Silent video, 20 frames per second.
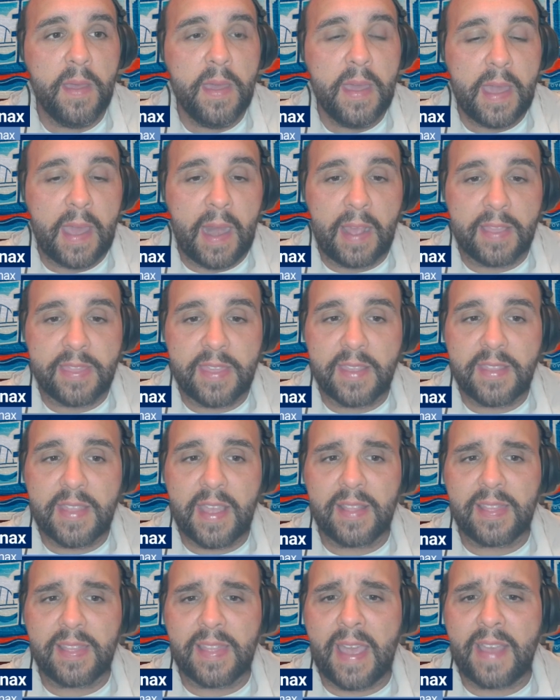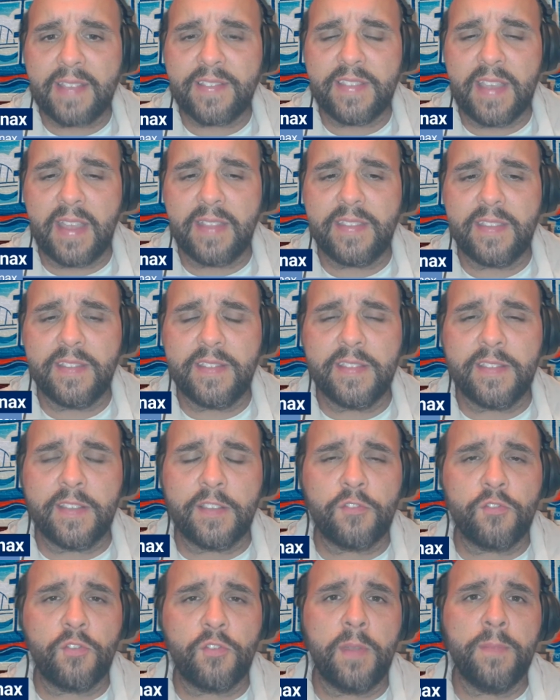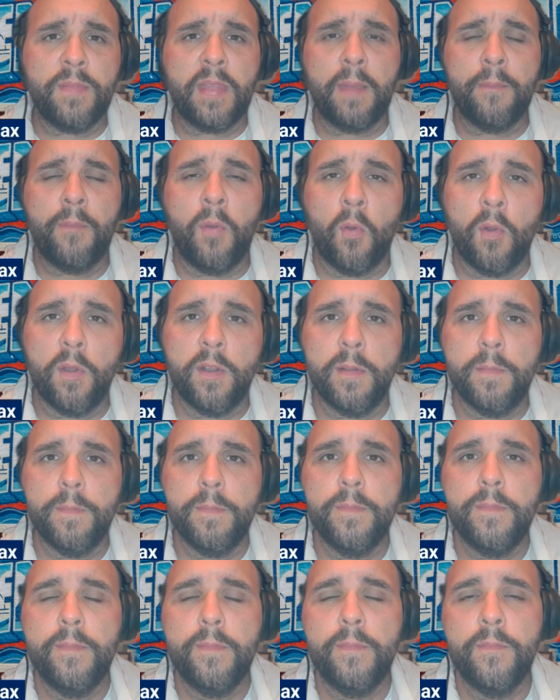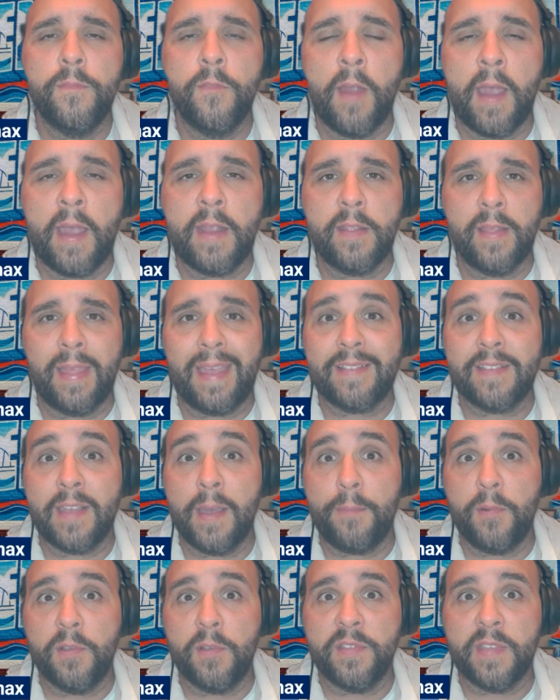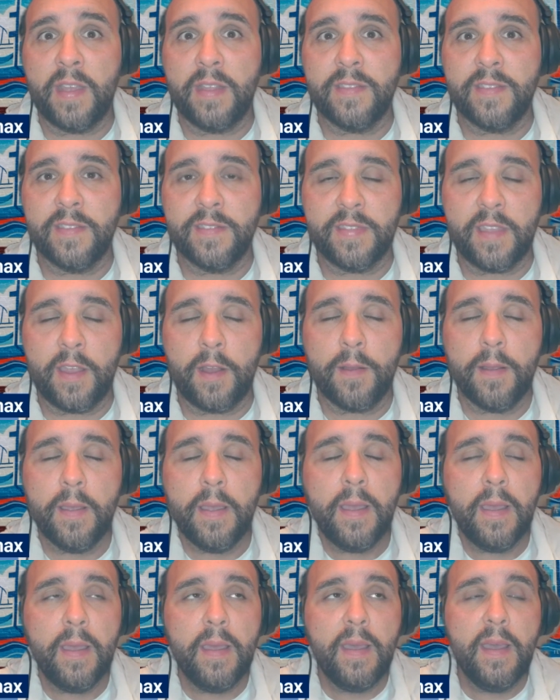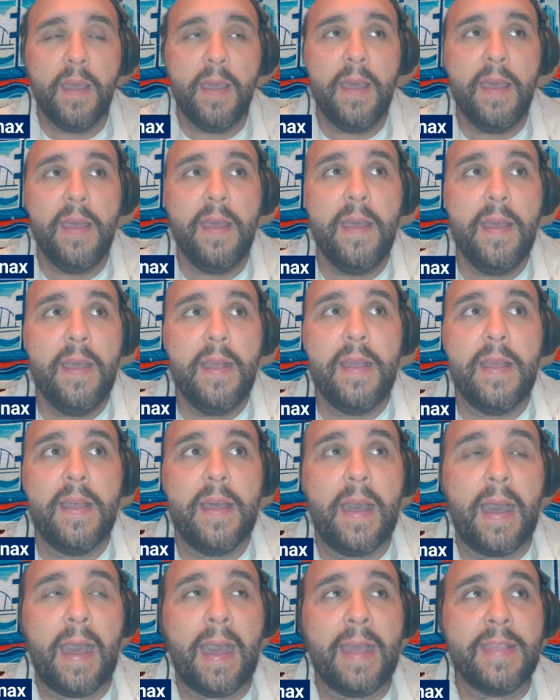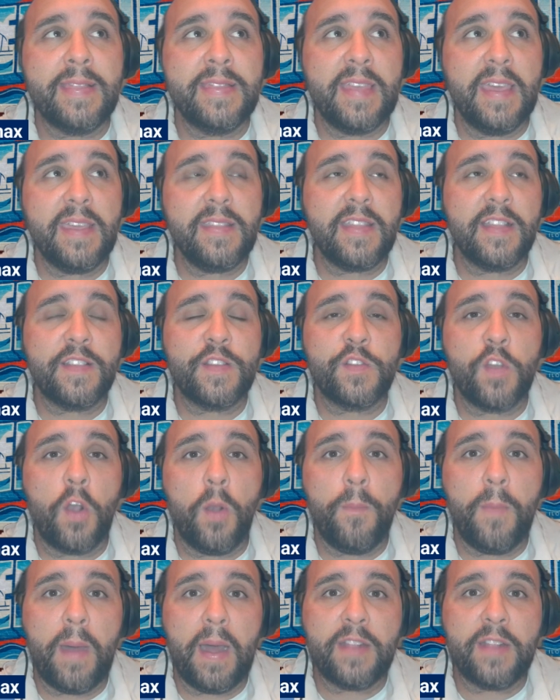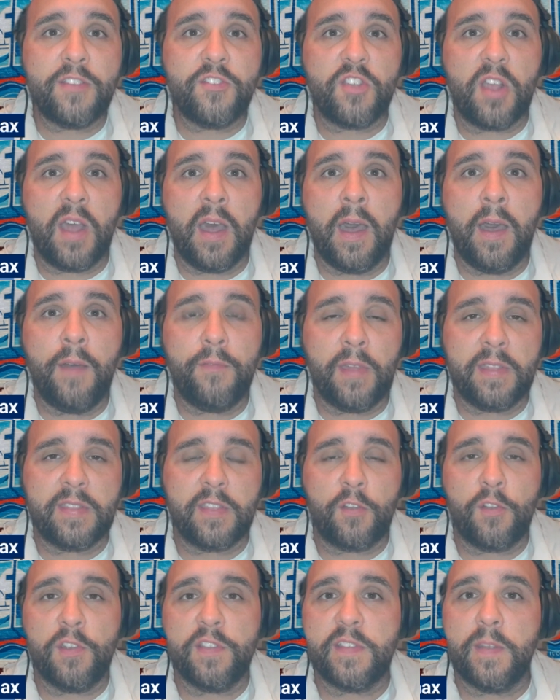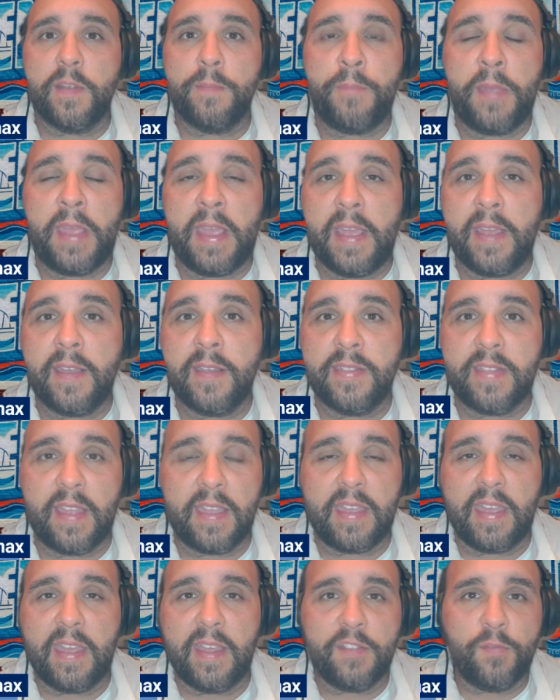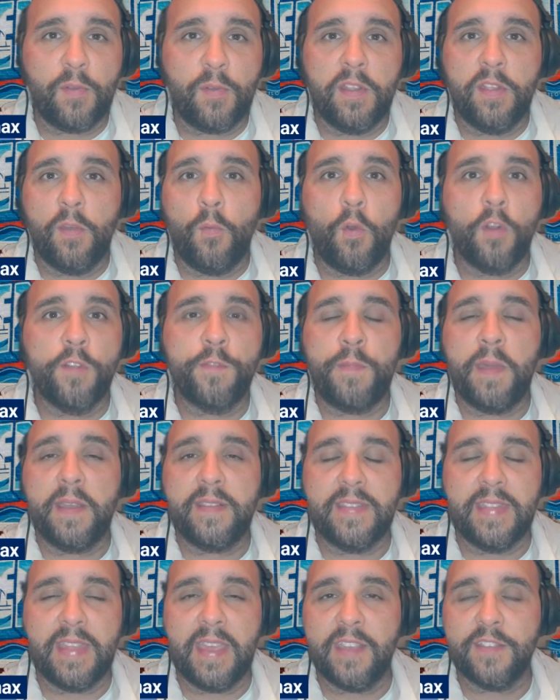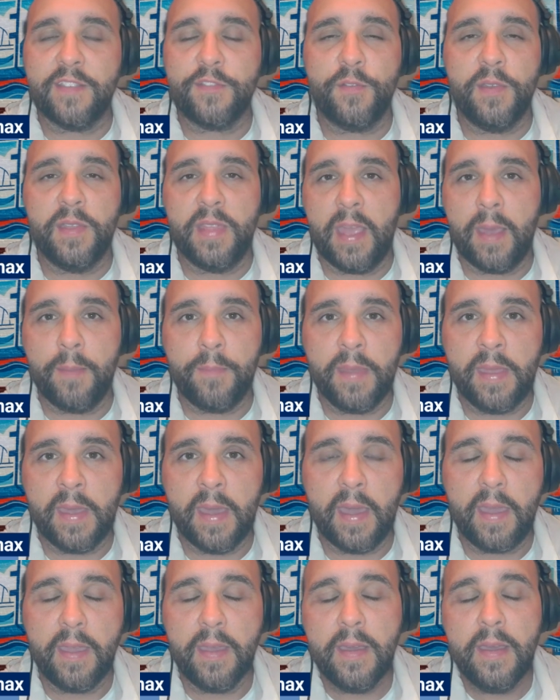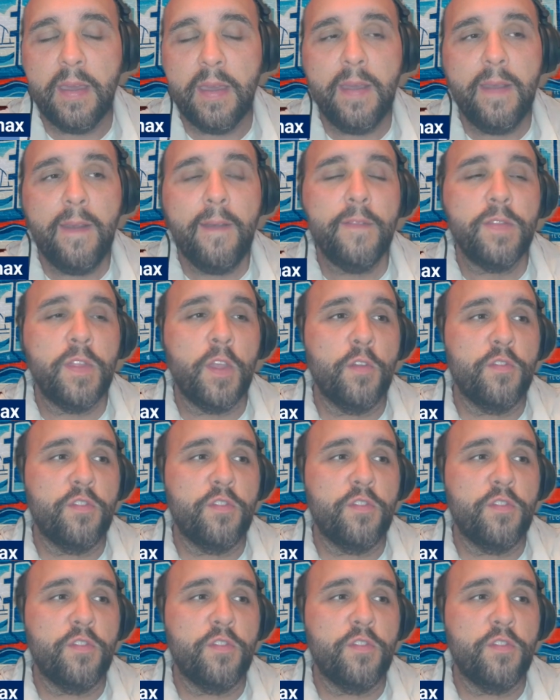And I think that last sentence is extremely important, right? The last couple of sentences there. I think that so much of like the Kristen Peak thinking it's one of the worst picks in the history of the NBA. There's